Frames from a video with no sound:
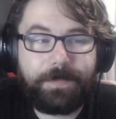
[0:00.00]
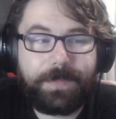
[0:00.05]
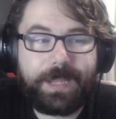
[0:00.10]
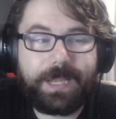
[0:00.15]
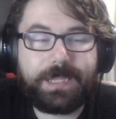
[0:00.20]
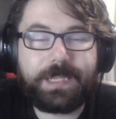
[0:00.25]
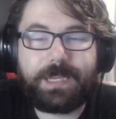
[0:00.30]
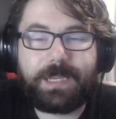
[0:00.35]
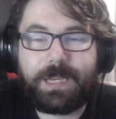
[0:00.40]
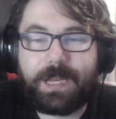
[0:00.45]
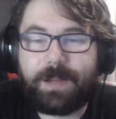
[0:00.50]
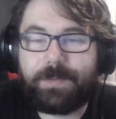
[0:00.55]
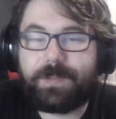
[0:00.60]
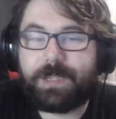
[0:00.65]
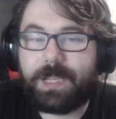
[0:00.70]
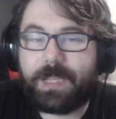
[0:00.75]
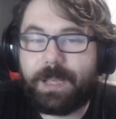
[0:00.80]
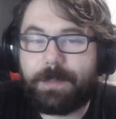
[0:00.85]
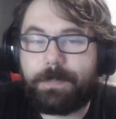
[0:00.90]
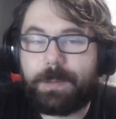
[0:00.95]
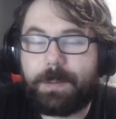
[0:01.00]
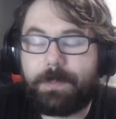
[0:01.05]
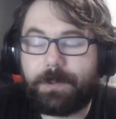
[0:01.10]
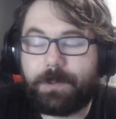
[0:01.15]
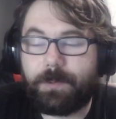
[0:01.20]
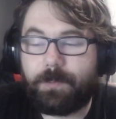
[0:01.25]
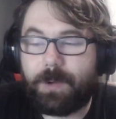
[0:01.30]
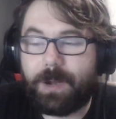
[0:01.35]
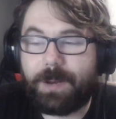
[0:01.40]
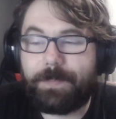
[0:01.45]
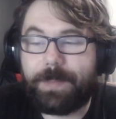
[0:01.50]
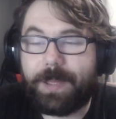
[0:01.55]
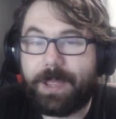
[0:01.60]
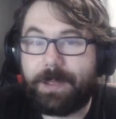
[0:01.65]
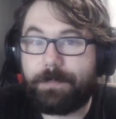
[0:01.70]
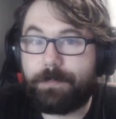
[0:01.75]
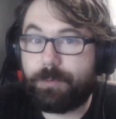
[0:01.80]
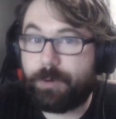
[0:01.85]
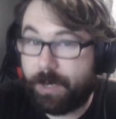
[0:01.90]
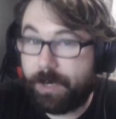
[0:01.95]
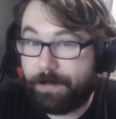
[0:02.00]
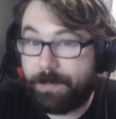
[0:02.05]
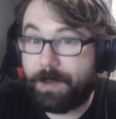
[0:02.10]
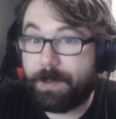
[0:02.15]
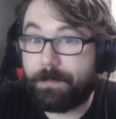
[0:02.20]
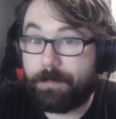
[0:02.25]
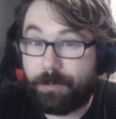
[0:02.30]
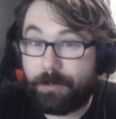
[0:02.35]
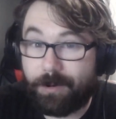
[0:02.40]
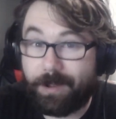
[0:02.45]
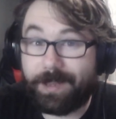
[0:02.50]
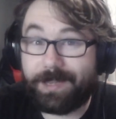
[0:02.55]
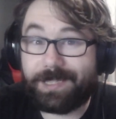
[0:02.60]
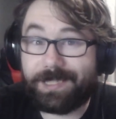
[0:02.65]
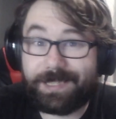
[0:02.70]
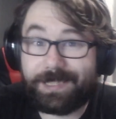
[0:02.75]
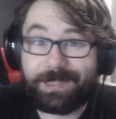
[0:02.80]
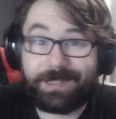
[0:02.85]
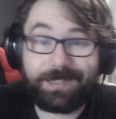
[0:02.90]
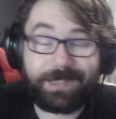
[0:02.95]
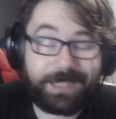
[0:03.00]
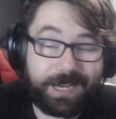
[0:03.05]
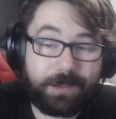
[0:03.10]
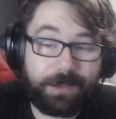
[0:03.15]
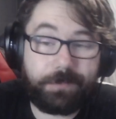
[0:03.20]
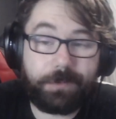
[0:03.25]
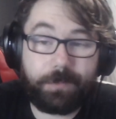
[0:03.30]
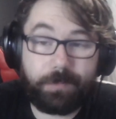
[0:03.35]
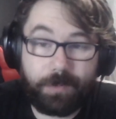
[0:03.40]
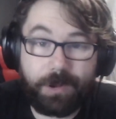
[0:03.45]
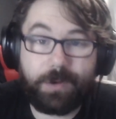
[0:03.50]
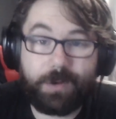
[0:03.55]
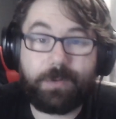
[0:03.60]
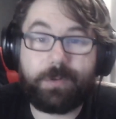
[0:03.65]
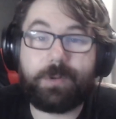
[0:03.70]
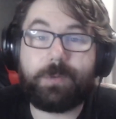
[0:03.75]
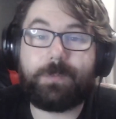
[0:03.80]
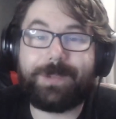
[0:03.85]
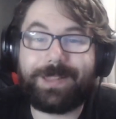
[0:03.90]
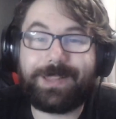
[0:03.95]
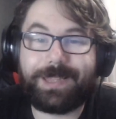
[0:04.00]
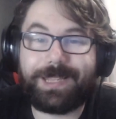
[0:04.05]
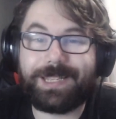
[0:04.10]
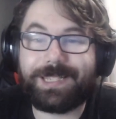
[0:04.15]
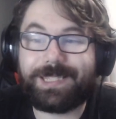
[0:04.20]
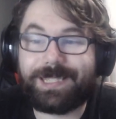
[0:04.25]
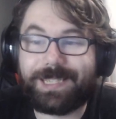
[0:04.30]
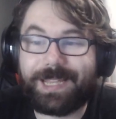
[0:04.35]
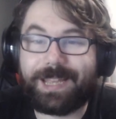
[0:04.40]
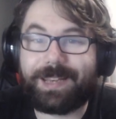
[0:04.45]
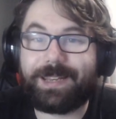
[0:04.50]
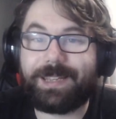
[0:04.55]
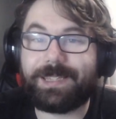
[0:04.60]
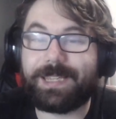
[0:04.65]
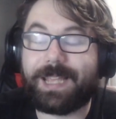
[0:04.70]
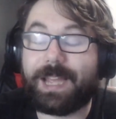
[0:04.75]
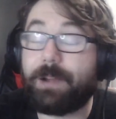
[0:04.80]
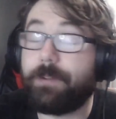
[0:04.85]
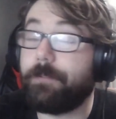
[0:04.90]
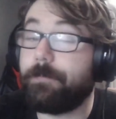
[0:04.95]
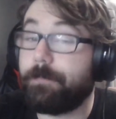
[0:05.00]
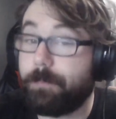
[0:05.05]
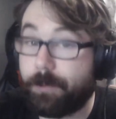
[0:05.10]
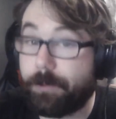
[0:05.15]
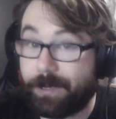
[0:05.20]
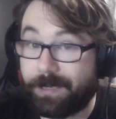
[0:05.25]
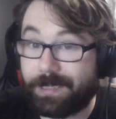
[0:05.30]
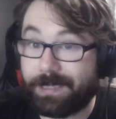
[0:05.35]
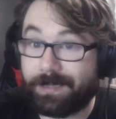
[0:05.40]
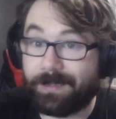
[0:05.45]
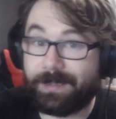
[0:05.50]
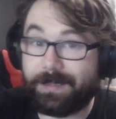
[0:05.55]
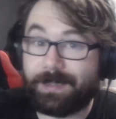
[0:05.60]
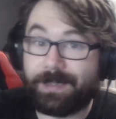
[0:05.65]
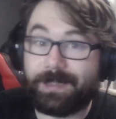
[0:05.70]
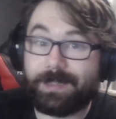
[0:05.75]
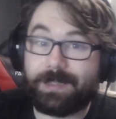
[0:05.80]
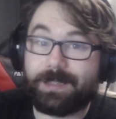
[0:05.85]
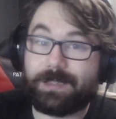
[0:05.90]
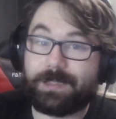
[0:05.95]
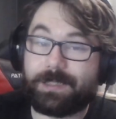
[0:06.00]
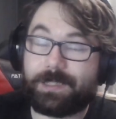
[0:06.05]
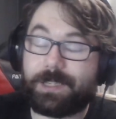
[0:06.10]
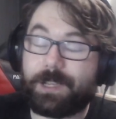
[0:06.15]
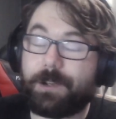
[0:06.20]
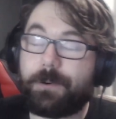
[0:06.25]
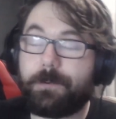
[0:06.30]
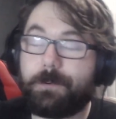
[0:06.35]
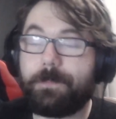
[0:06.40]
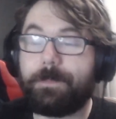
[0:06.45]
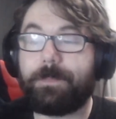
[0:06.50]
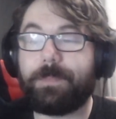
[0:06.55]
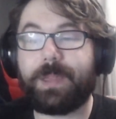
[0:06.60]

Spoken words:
is enough to get people to want to pay a premium price down the road when this set is out of print. So